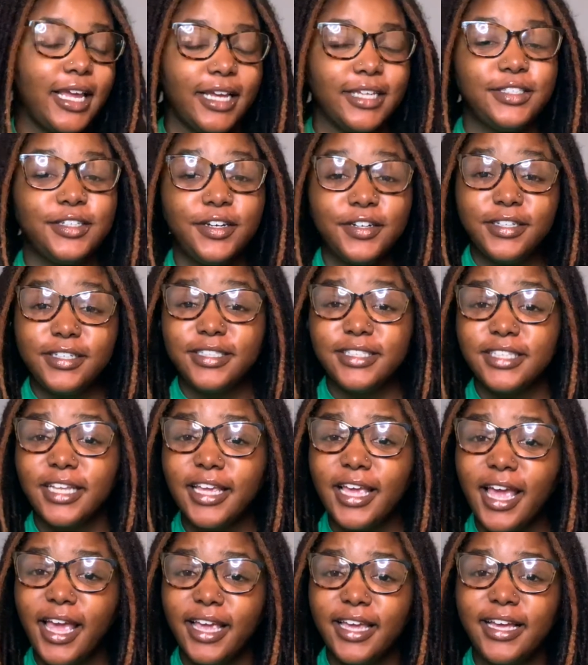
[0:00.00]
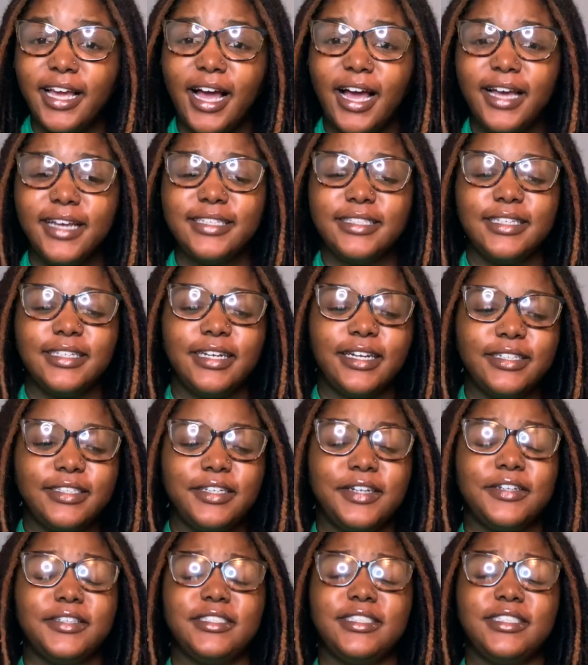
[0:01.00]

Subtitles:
I started to say hey guys, and I started to